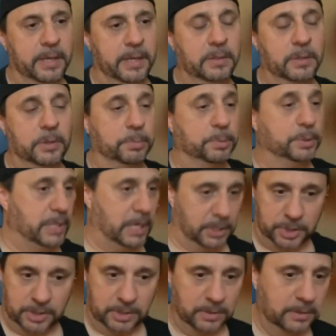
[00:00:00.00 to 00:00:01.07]
their
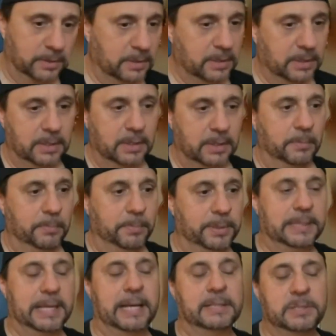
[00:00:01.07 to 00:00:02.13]
production,
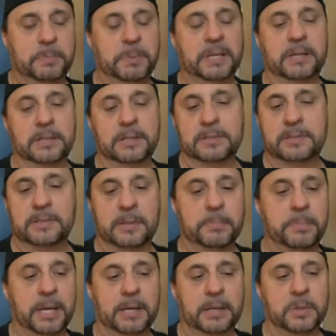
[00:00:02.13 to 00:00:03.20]
but that's because the
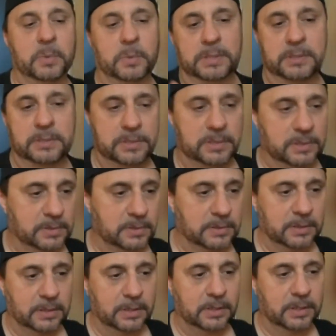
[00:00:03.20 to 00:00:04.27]
band was,
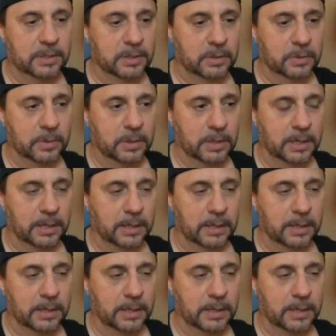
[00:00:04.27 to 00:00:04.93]
you know,